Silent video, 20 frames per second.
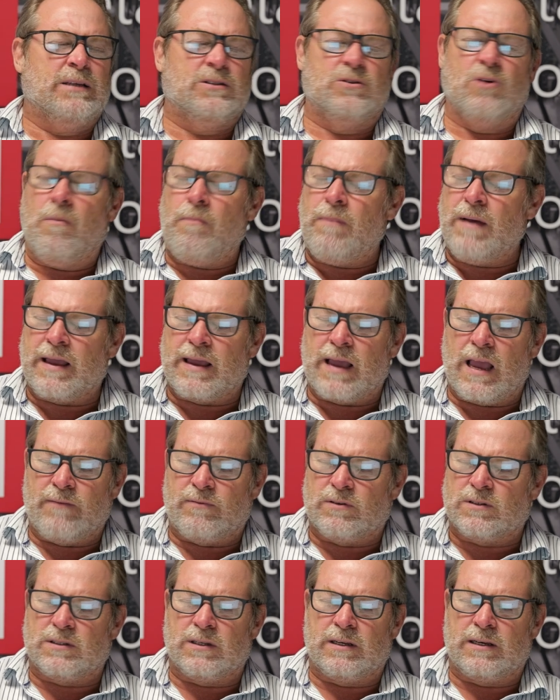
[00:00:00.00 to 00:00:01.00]
not being
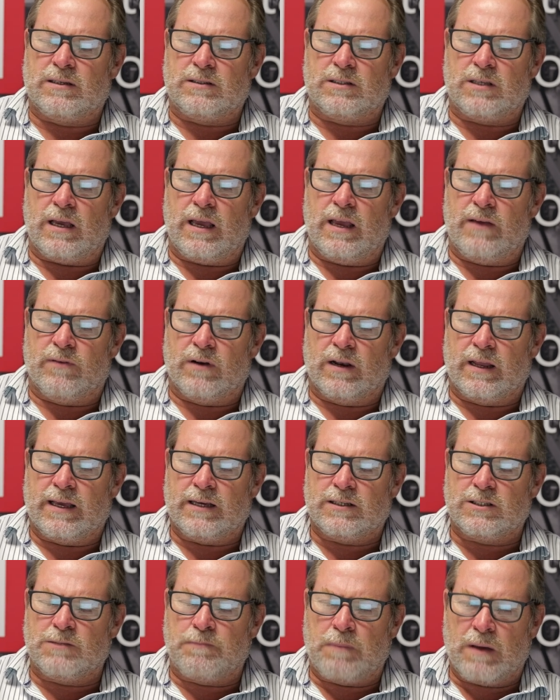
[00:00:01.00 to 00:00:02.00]
evenly
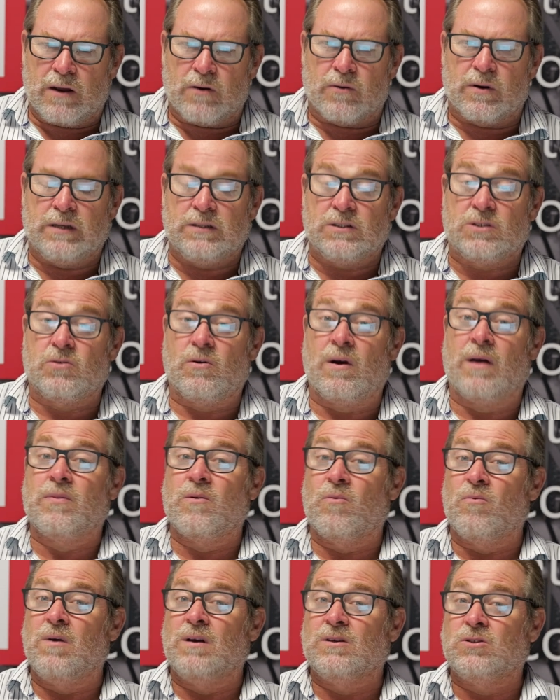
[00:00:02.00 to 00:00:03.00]
experienced throughout
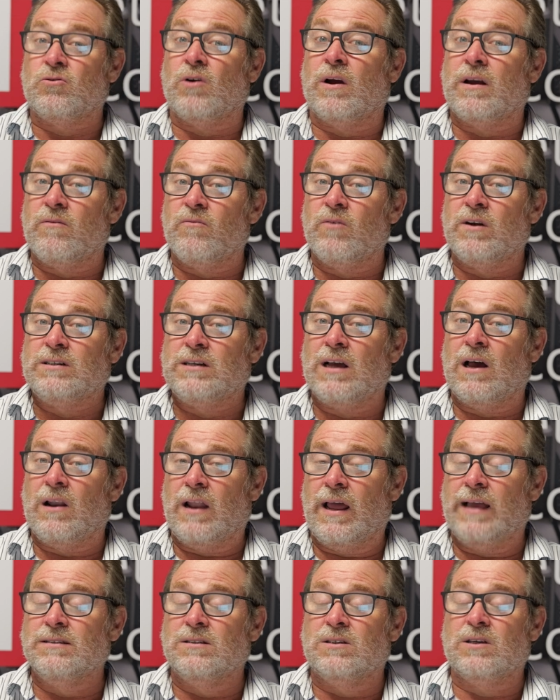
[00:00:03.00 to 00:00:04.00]
the Australian retail
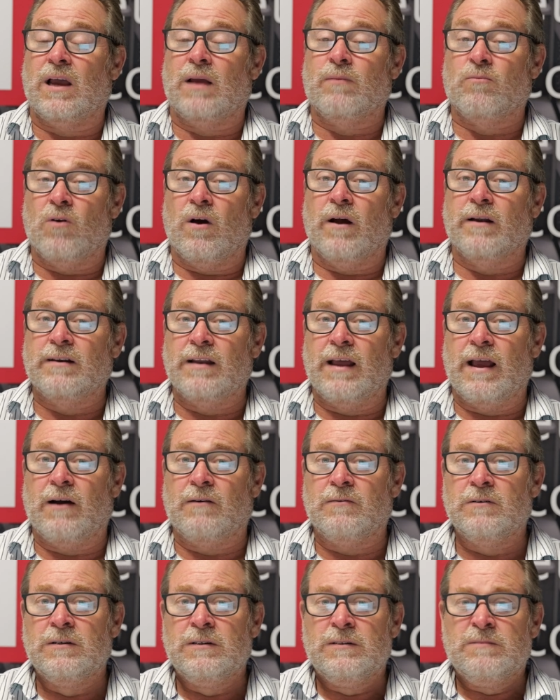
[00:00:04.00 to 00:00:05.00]
landscape right
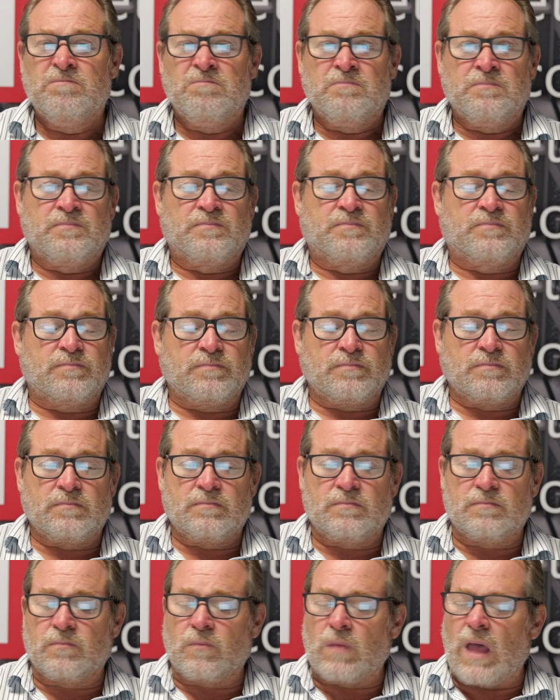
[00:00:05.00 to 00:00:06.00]
now.
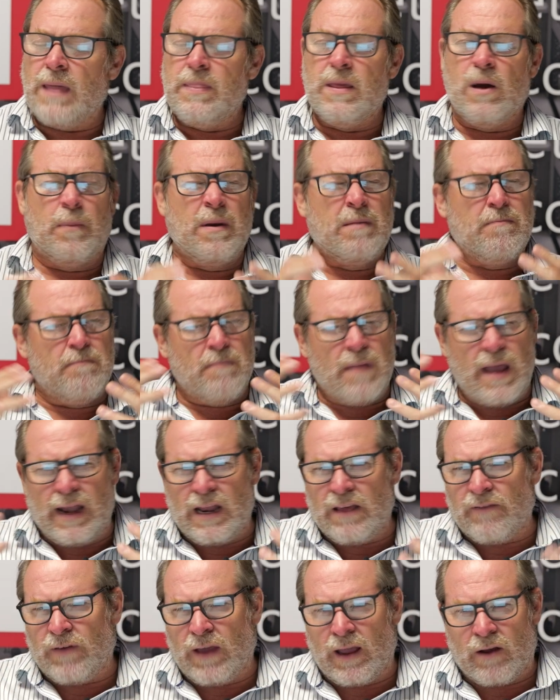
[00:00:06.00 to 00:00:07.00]
And there'll be
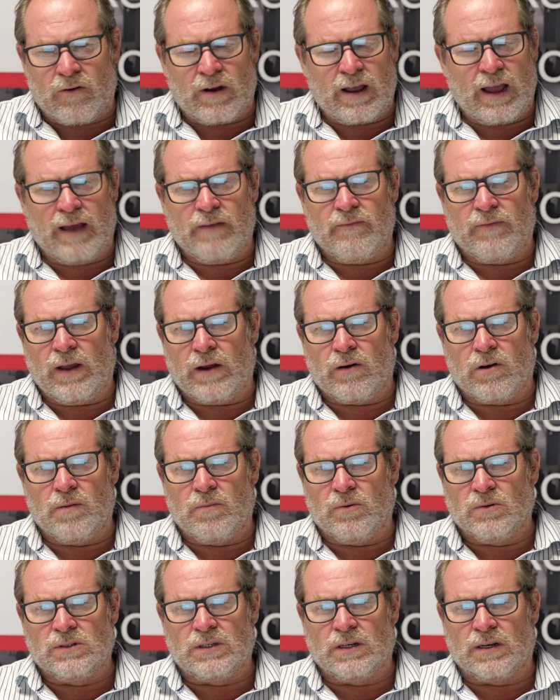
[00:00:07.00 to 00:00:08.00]
many
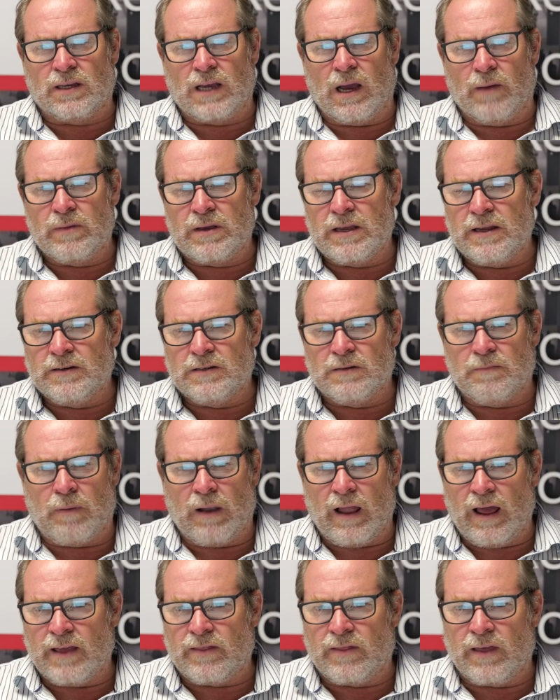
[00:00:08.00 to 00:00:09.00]
variables that are coming into
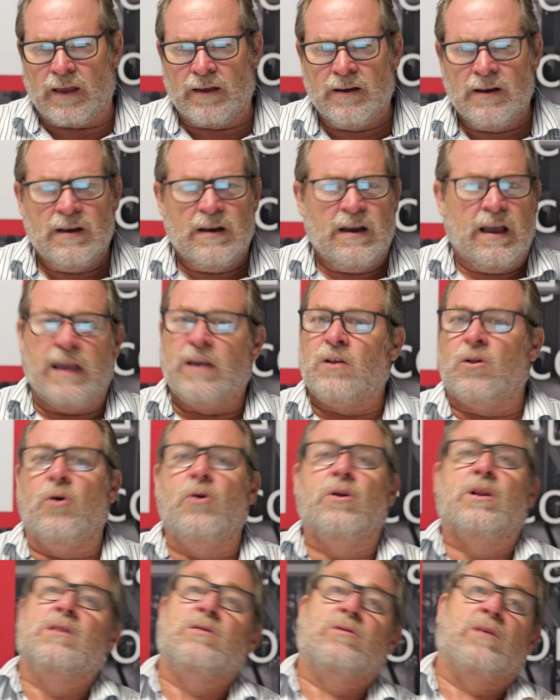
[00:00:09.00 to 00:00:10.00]
play there,
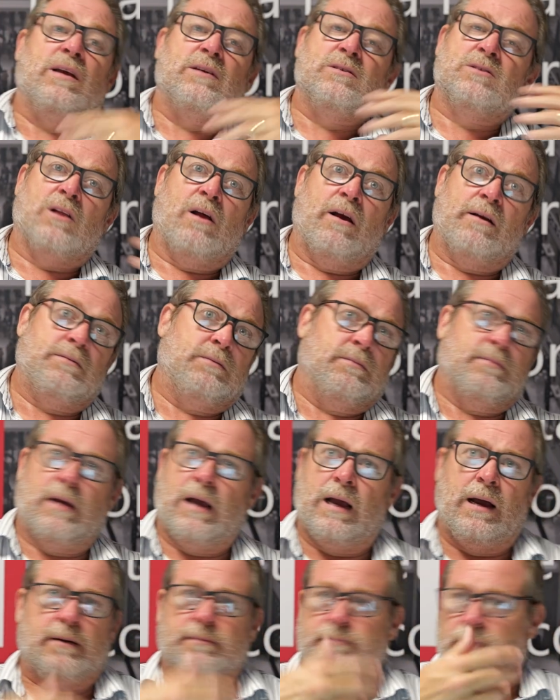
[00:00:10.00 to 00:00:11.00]
including things like,
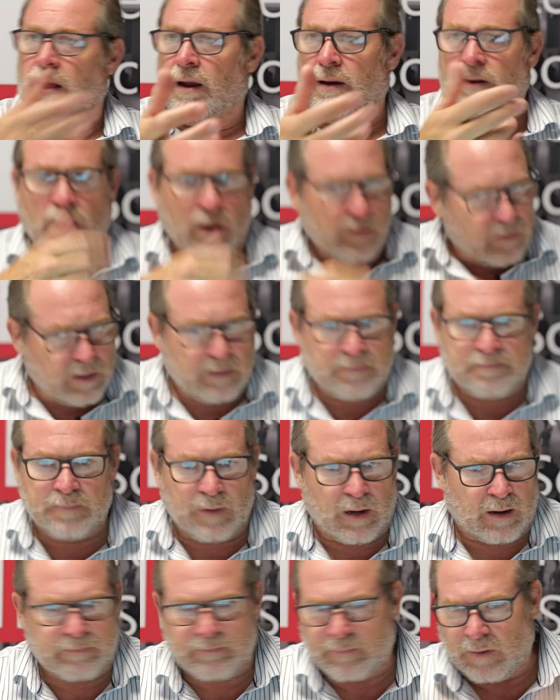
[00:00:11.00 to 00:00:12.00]

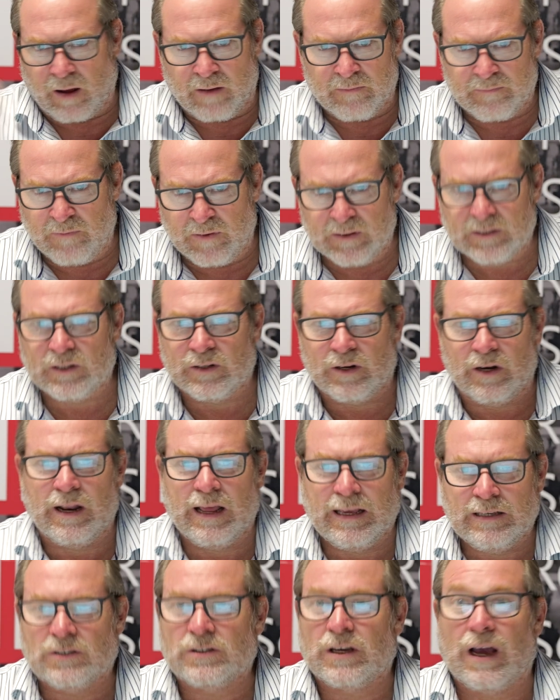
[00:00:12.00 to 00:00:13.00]
I visited
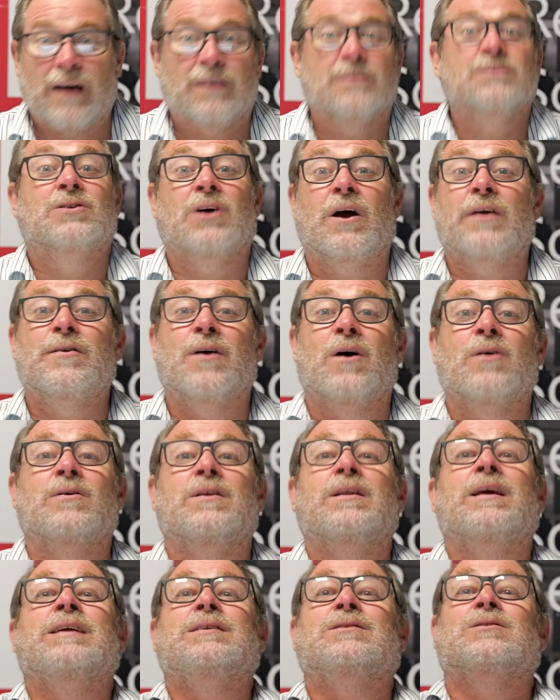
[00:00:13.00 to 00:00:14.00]
East Gardens. I know
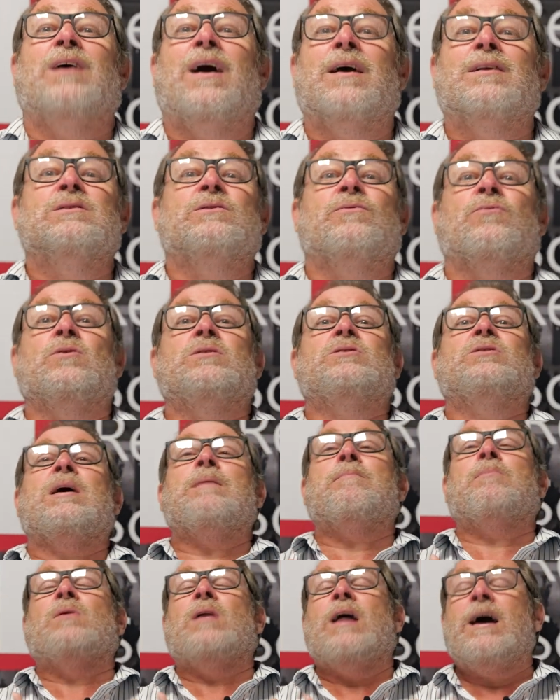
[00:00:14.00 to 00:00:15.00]
that East Gardens, for
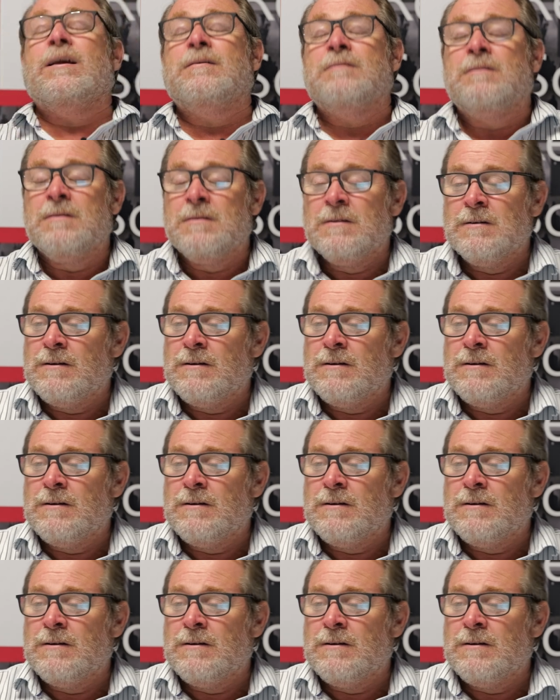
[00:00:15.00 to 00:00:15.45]
example, had